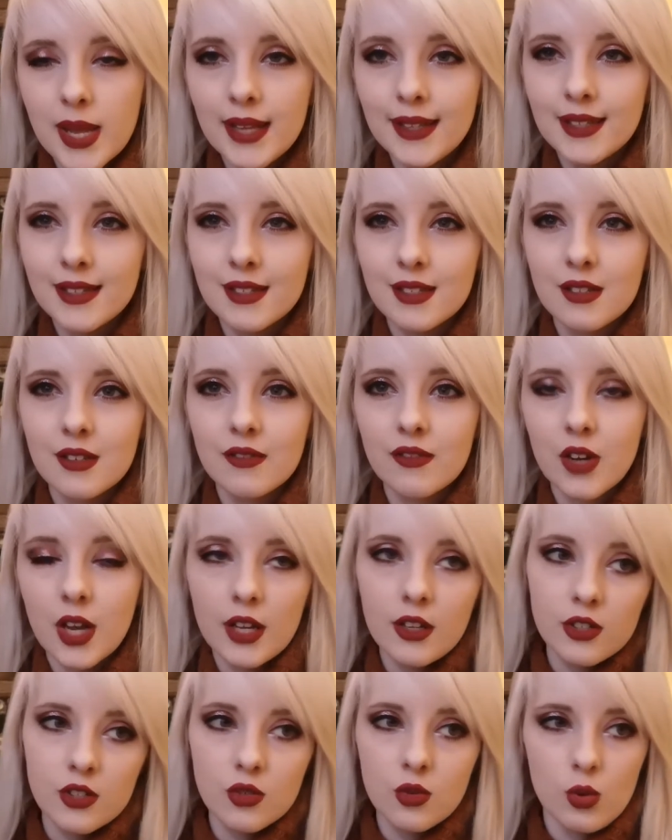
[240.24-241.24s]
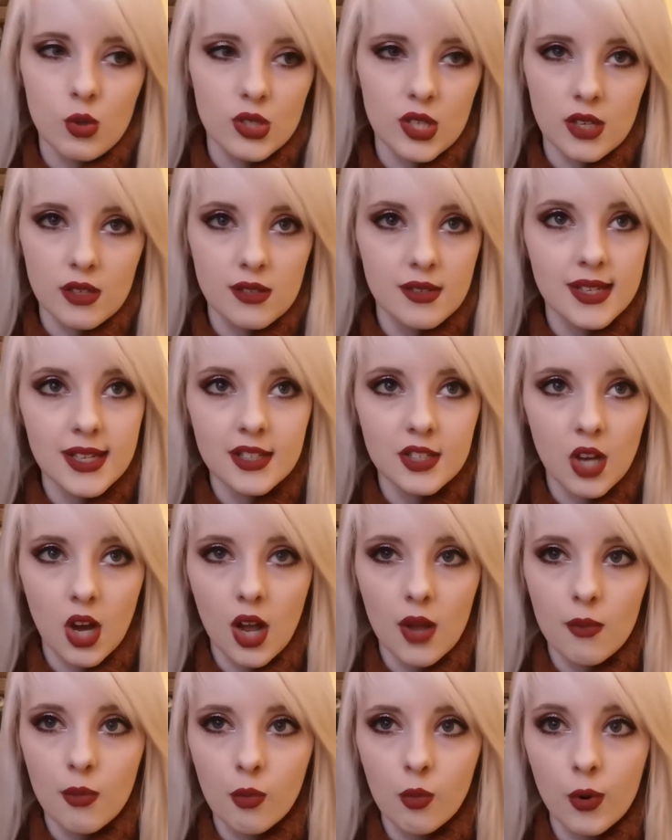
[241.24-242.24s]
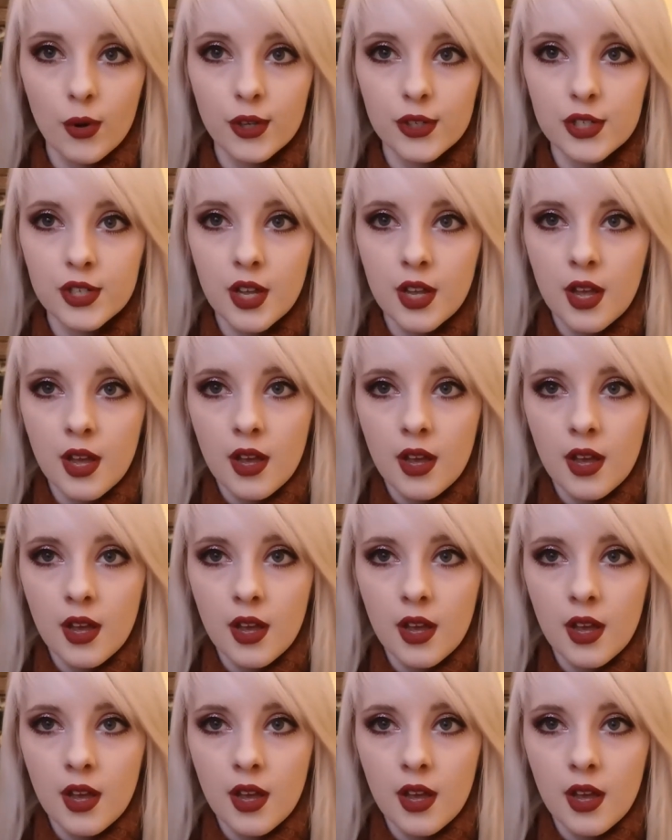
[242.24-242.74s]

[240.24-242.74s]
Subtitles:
pieces of like sawdusty type wood,